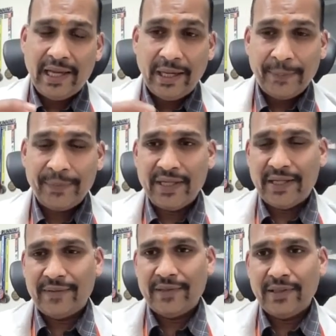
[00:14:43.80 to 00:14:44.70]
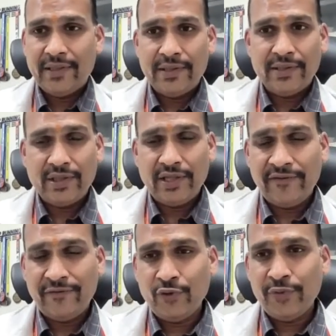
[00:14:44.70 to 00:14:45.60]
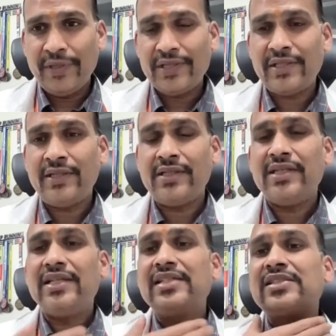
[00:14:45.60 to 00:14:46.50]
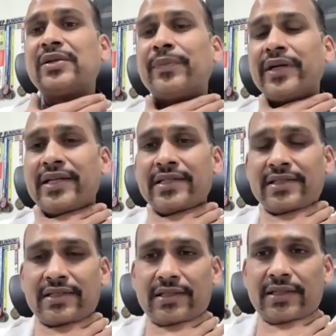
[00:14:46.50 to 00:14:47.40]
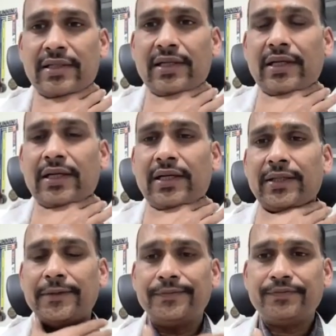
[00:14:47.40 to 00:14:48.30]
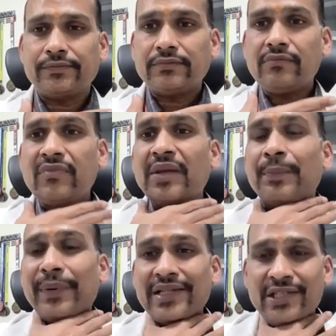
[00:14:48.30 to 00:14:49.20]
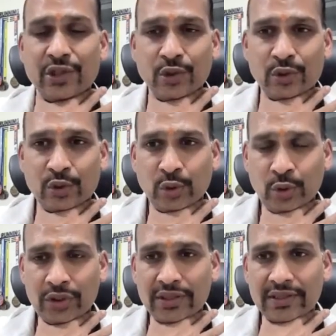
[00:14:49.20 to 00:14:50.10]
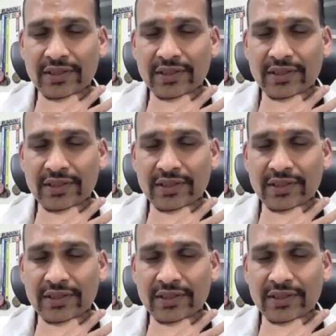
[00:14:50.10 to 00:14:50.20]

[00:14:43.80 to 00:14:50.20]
apnea, if you imagine somebody is uh, pressing your throat